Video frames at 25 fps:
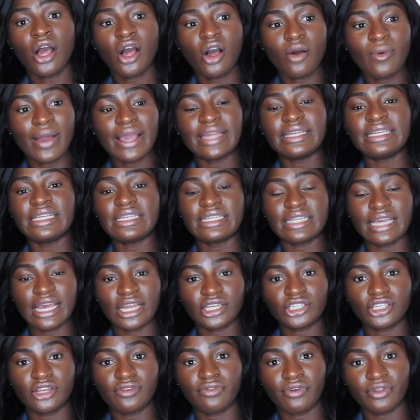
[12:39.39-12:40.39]
Oh, I need it
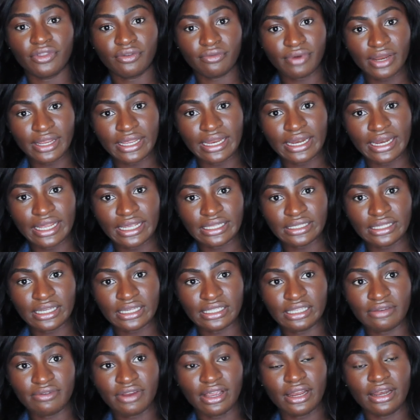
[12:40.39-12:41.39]
actually for the
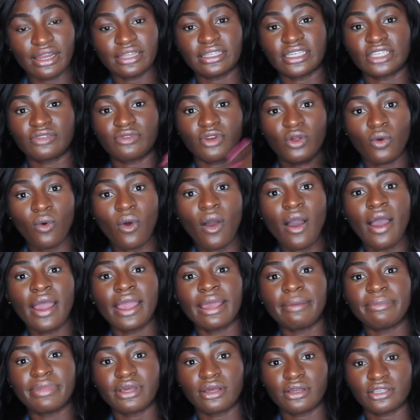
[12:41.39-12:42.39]
regulators. The regulators
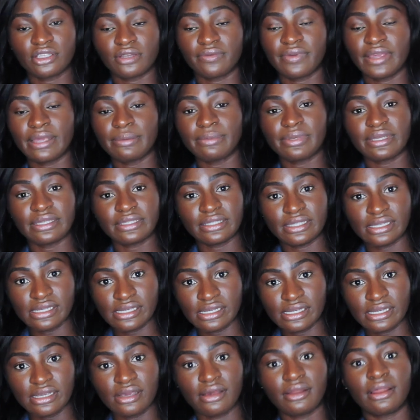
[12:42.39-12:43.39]
required because of ABCD.
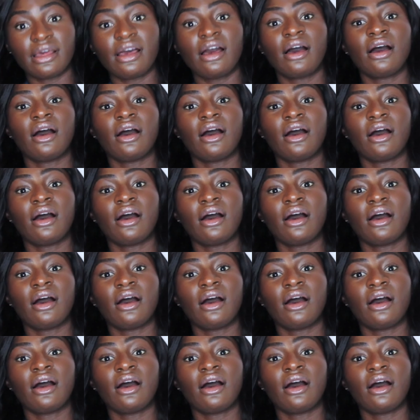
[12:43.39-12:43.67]
You're like,